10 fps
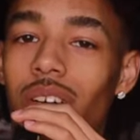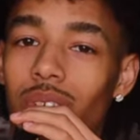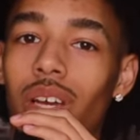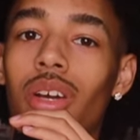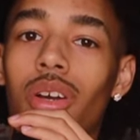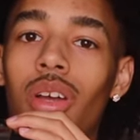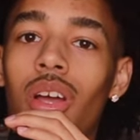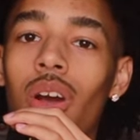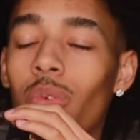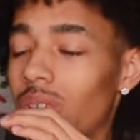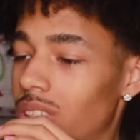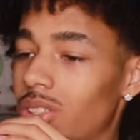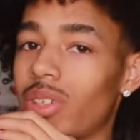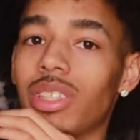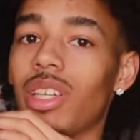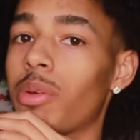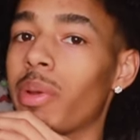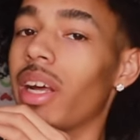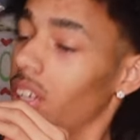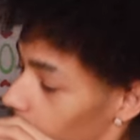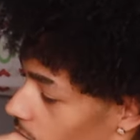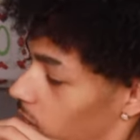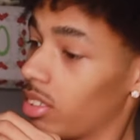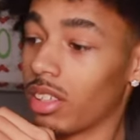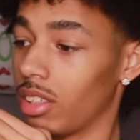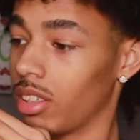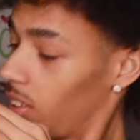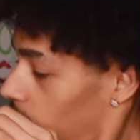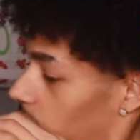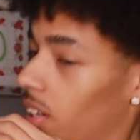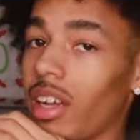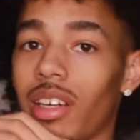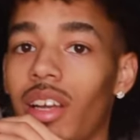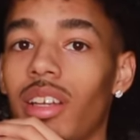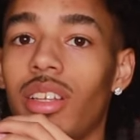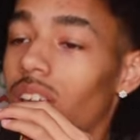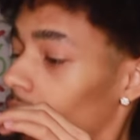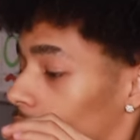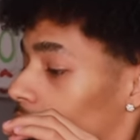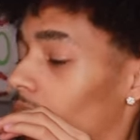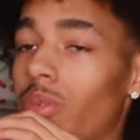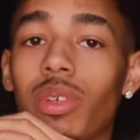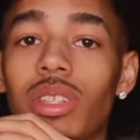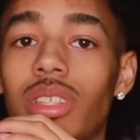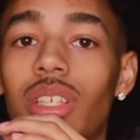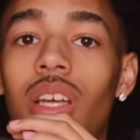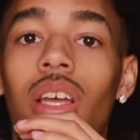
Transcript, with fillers: your neck once or twice. You're not gonna be like like that. You're not gonna do that once.